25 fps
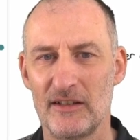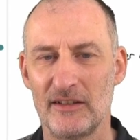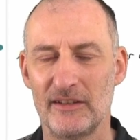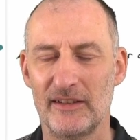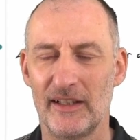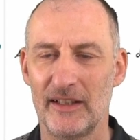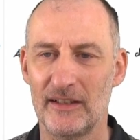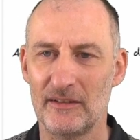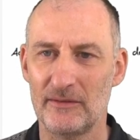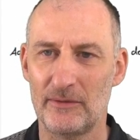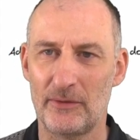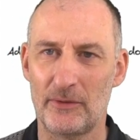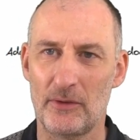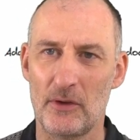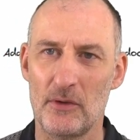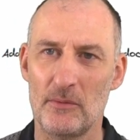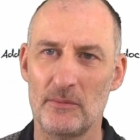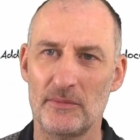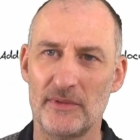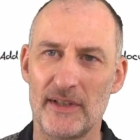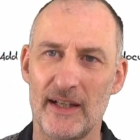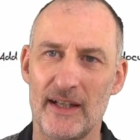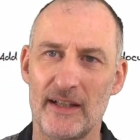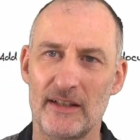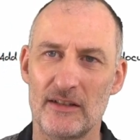then
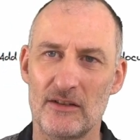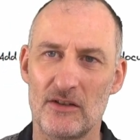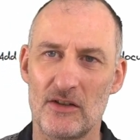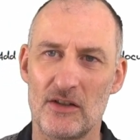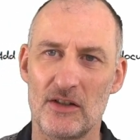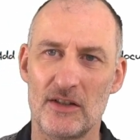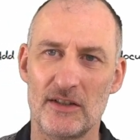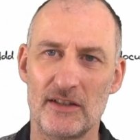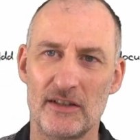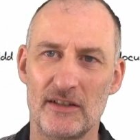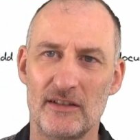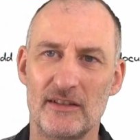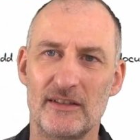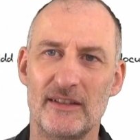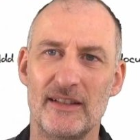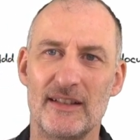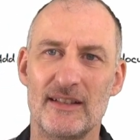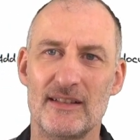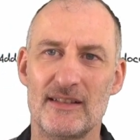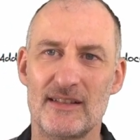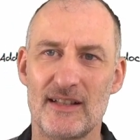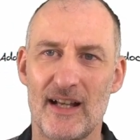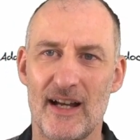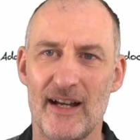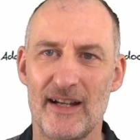from then on,
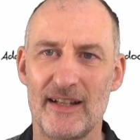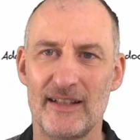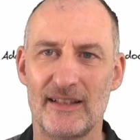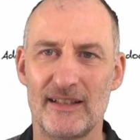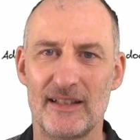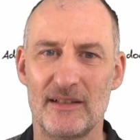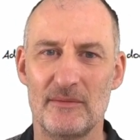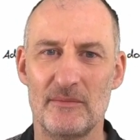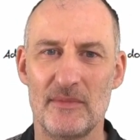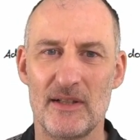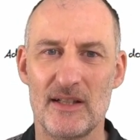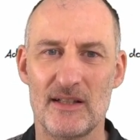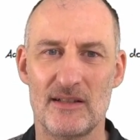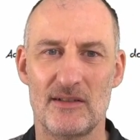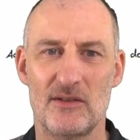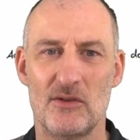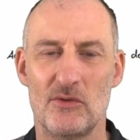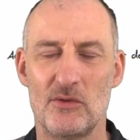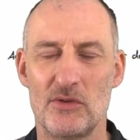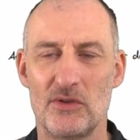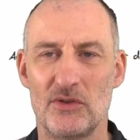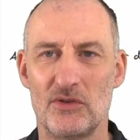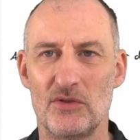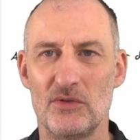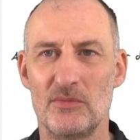this item is
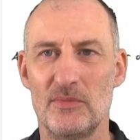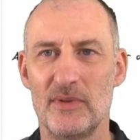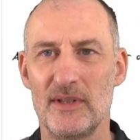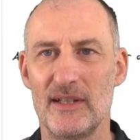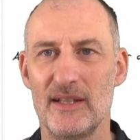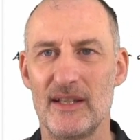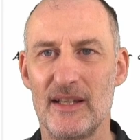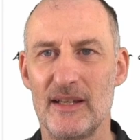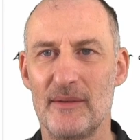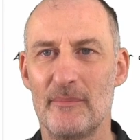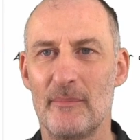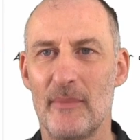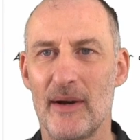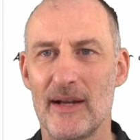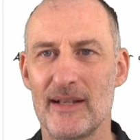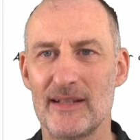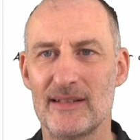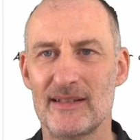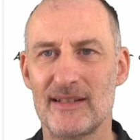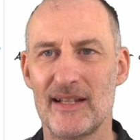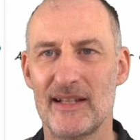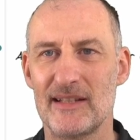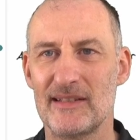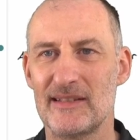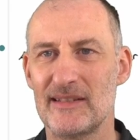going to be in my
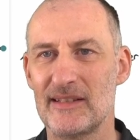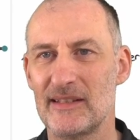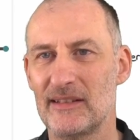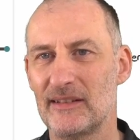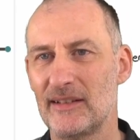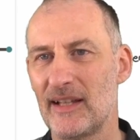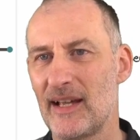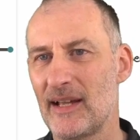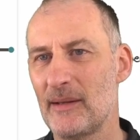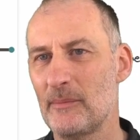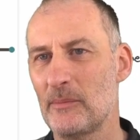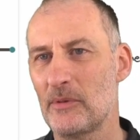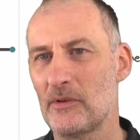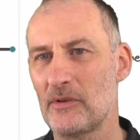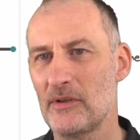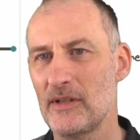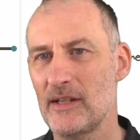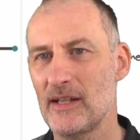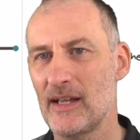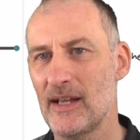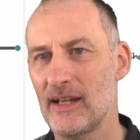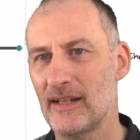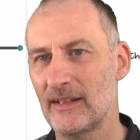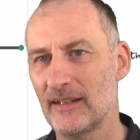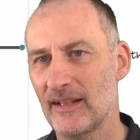stencil
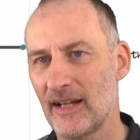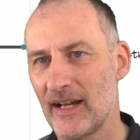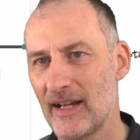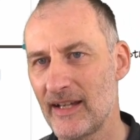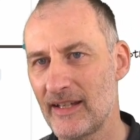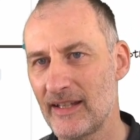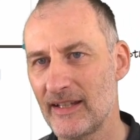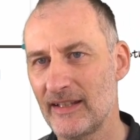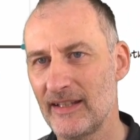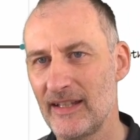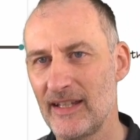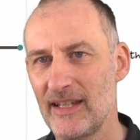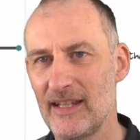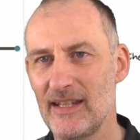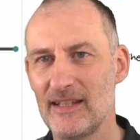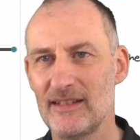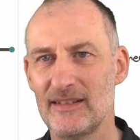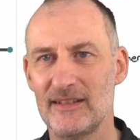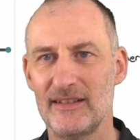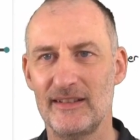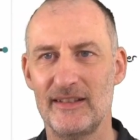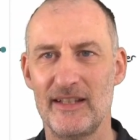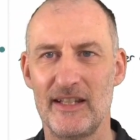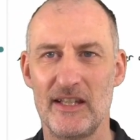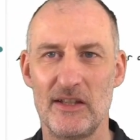library and I can
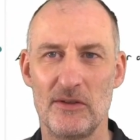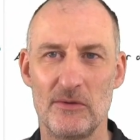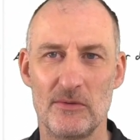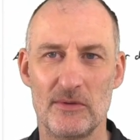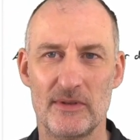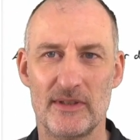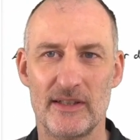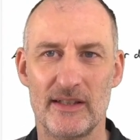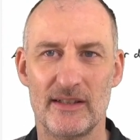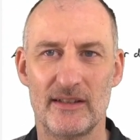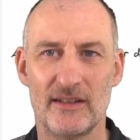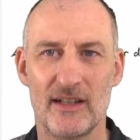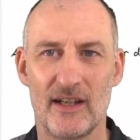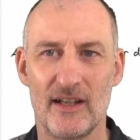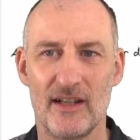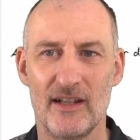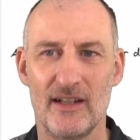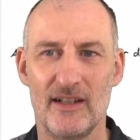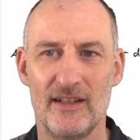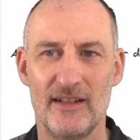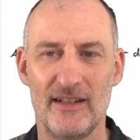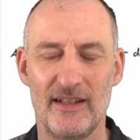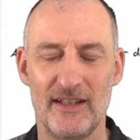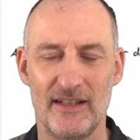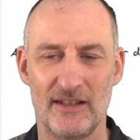easily use it
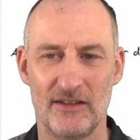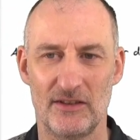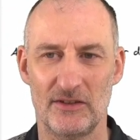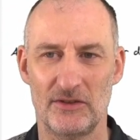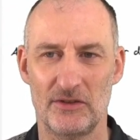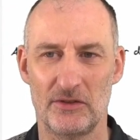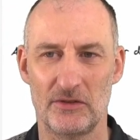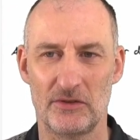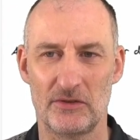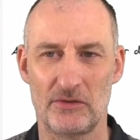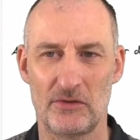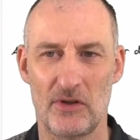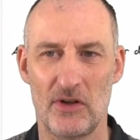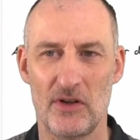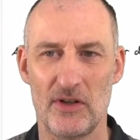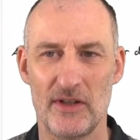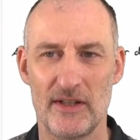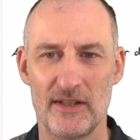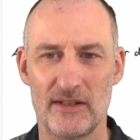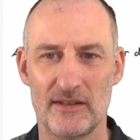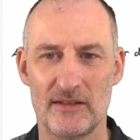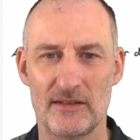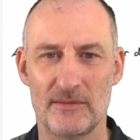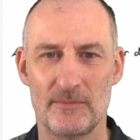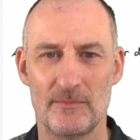in other
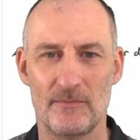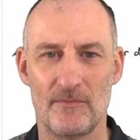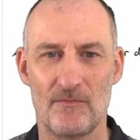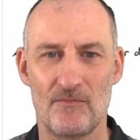drawings.